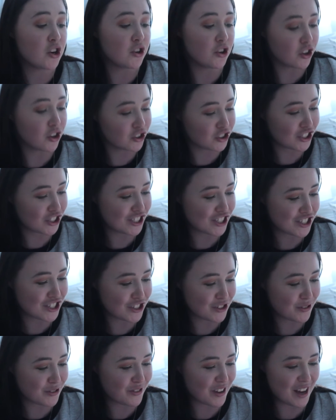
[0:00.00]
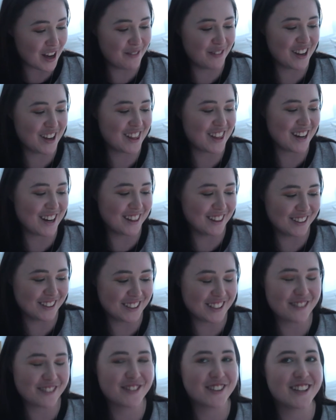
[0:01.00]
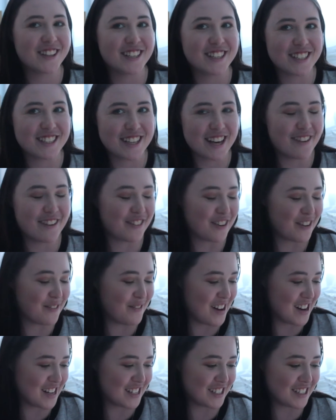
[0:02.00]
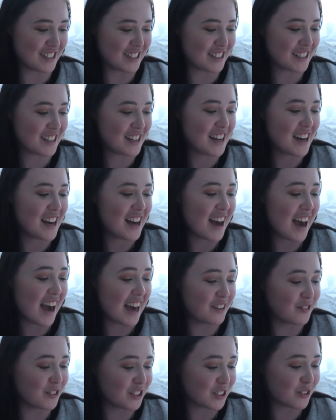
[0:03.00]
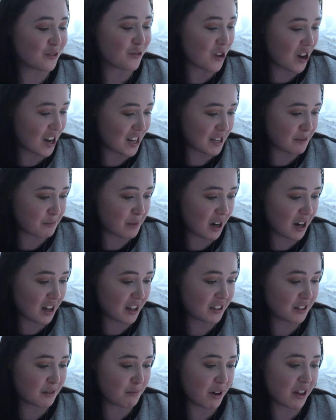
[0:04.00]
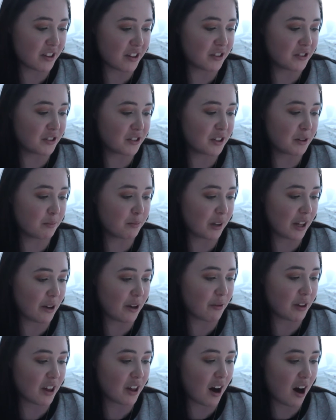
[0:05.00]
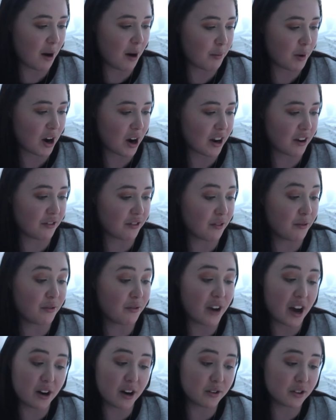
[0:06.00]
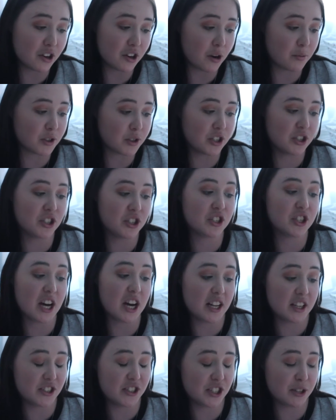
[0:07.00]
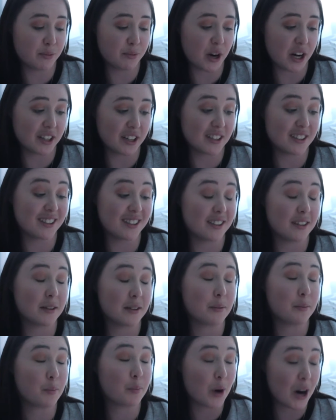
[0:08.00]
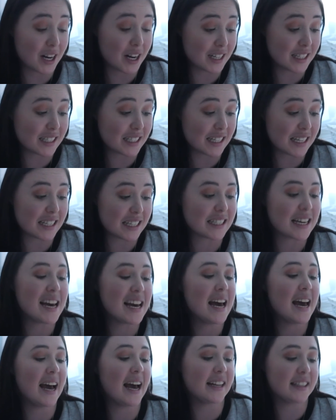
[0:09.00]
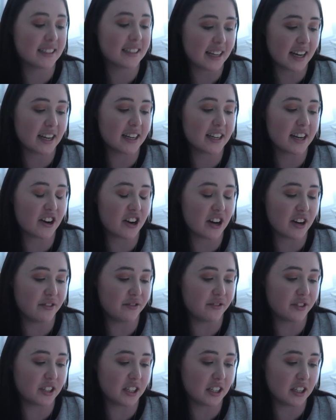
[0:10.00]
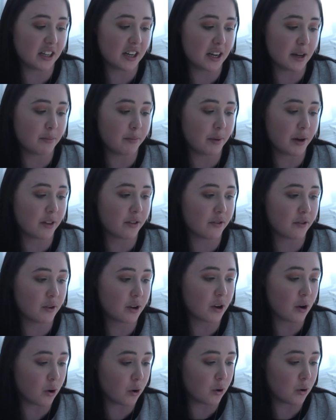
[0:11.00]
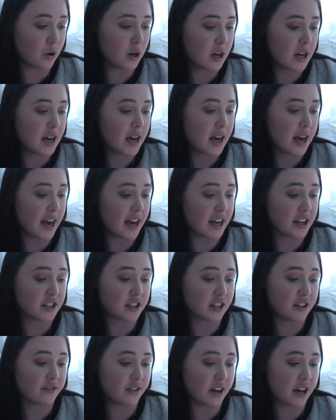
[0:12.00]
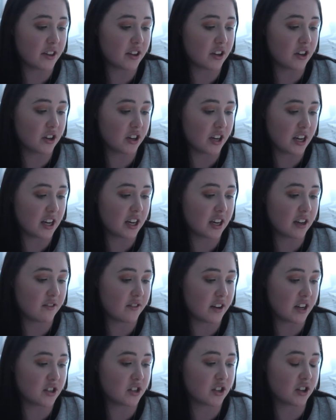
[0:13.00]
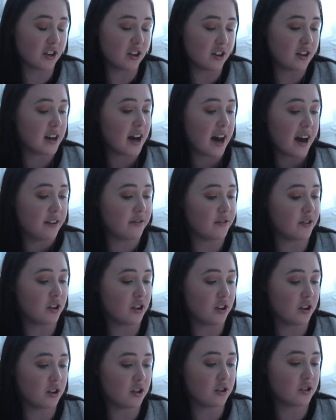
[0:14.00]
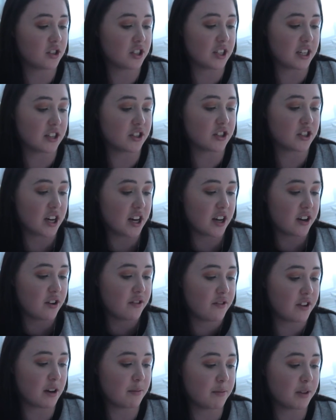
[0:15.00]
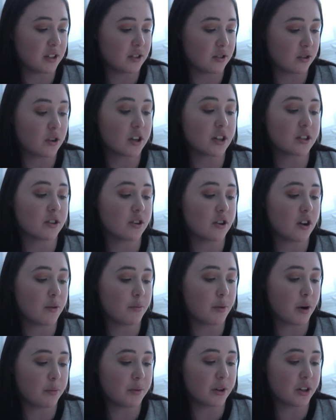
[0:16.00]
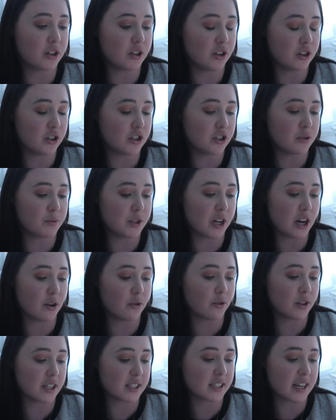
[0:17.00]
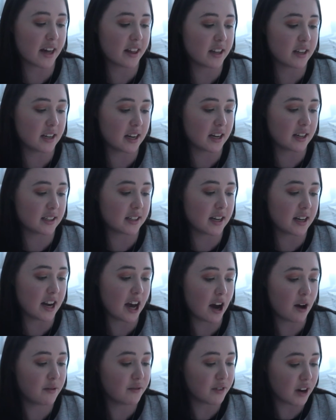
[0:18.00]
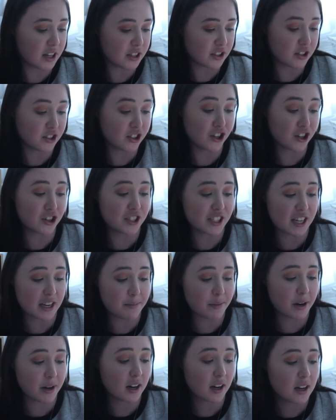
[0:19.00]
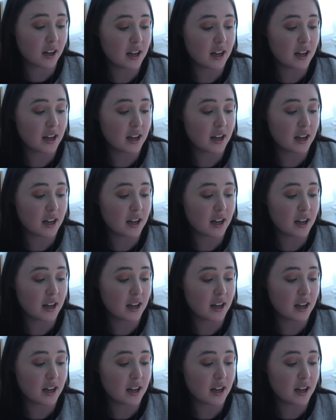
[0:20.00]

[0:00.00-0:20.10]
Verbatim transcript: non-traditional family that looked different than she ever imagined. It was a winding path to motherhood complete with heartbreak from failed adoptions, challenging pregnant pregnancies and secondary infertility, but through it all, Angela found the unique adventure God had for her. She has shared her family stories on her popular YouTube channel, This Gathered Nest, and now invites you to go deeper